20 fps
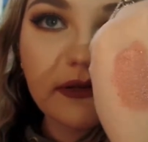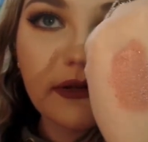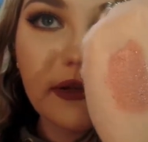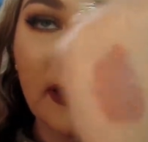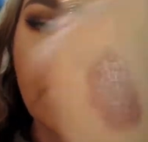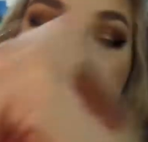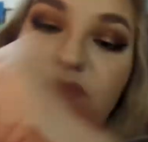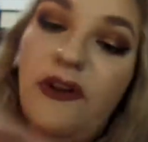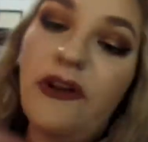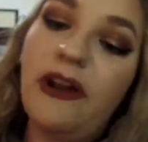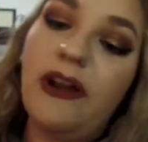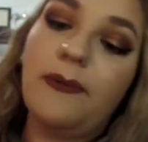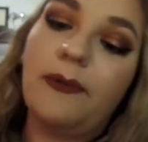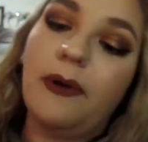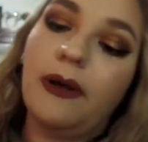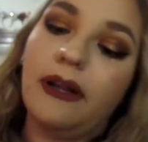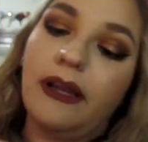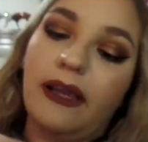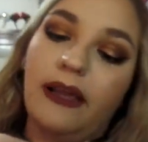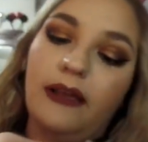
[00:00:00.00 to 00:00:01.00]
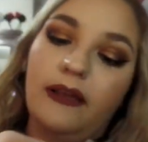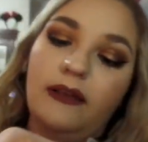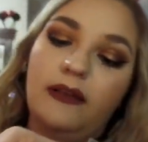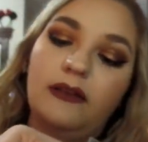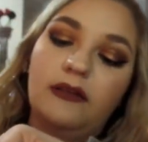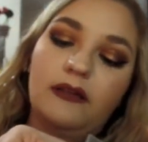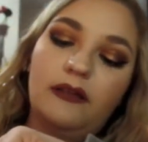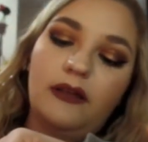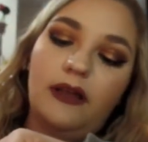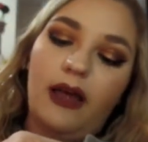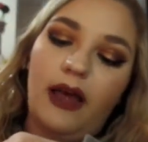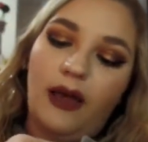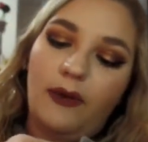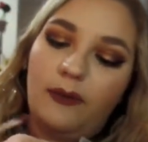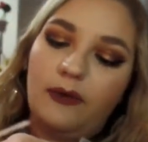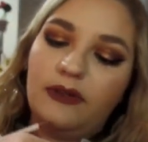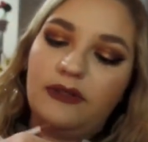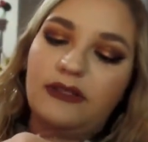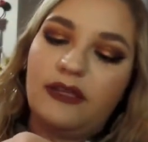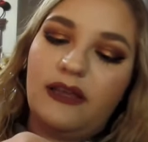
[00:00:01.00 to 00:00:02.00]
It's very pretty. I
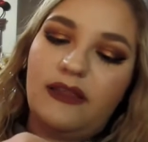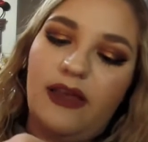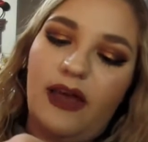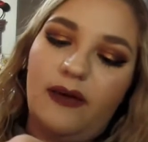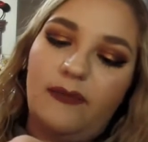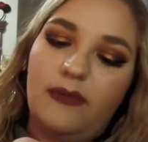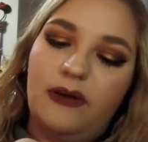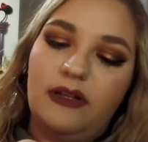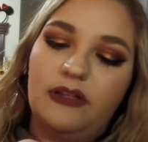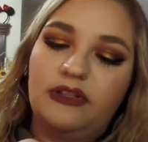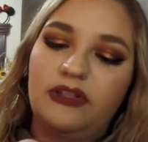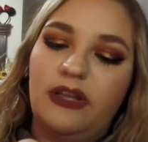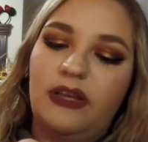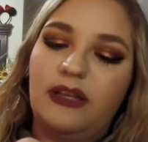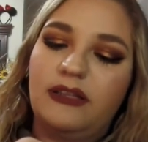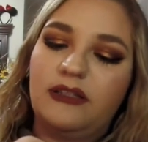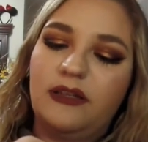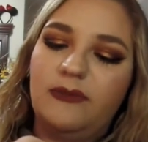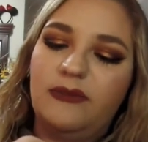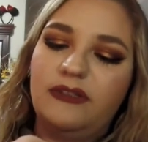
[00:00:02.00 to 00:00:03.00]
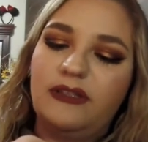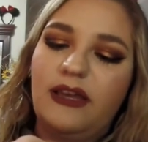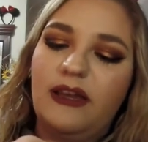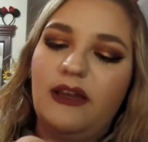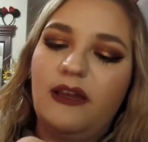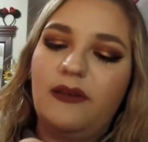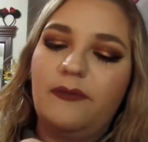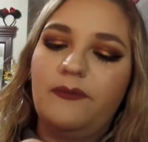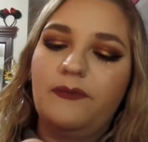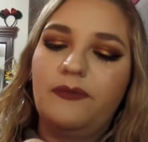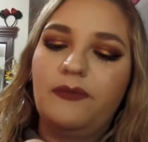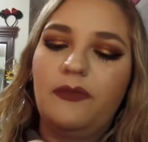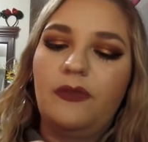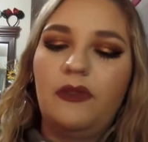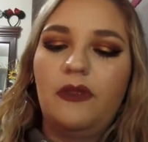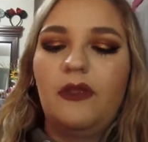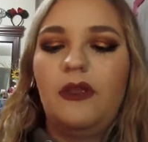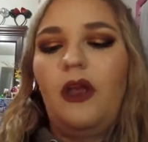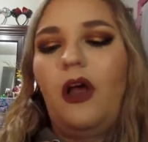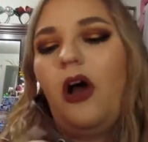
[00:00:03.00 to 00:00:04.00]
will say that much. Like it's almost like
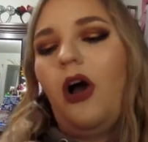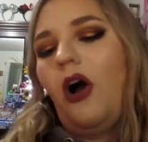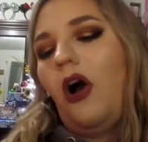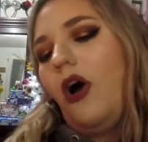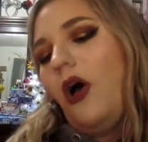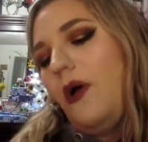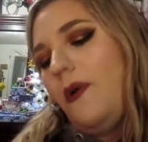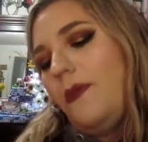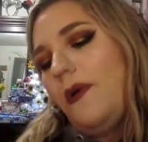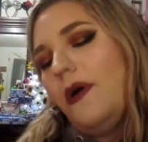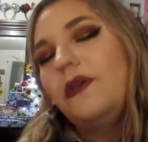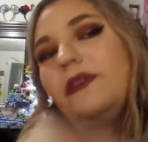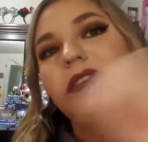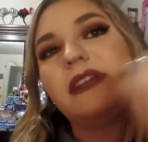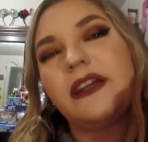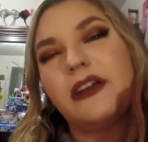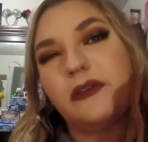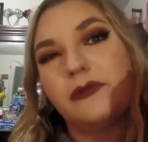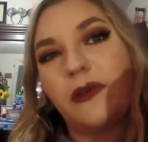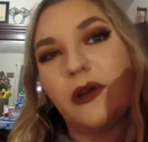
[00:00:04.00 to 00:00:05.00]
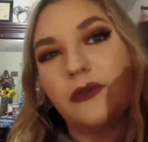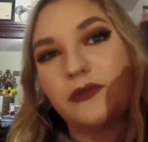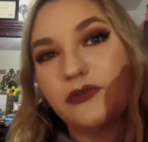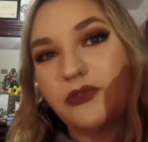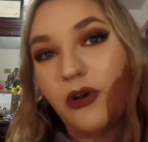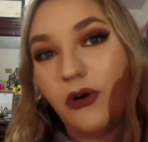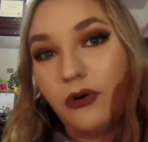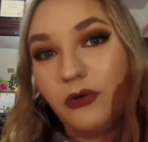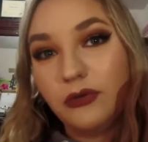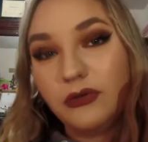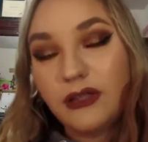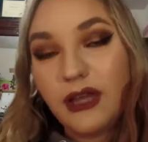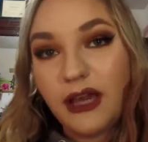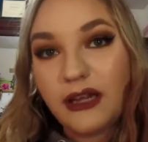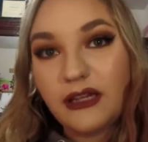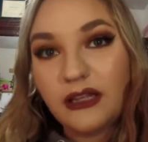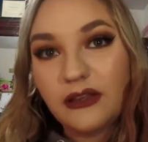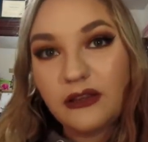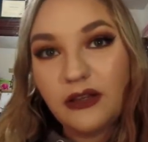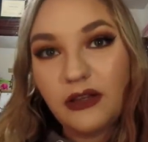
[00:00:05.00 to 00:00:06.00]
a rose gold
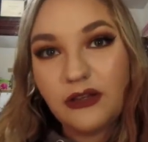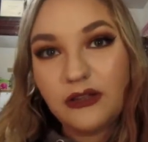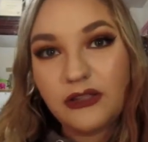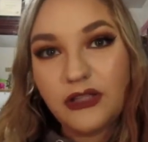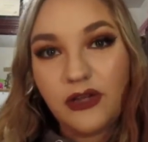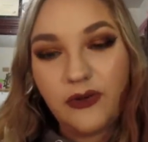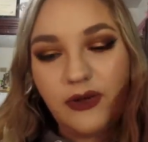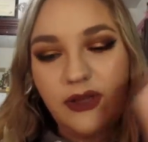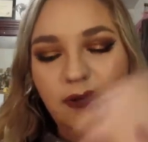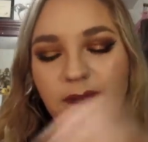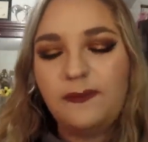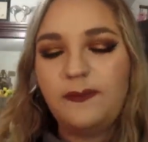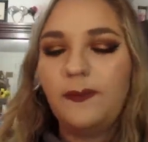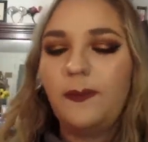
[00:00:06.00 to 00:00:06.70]
kind of look to it.